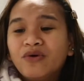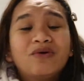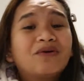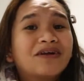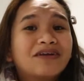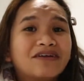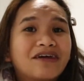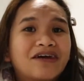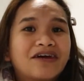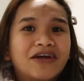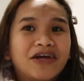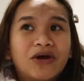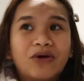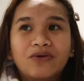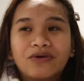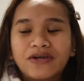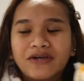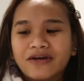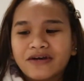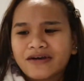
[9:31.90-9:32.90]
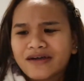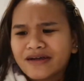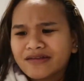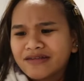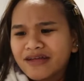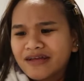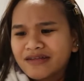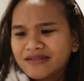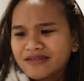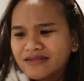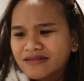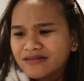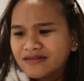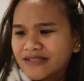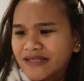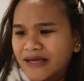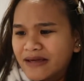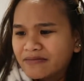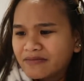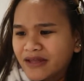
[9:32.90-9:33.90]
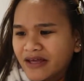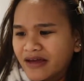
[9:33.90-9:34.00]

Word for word: We went karaoke again that same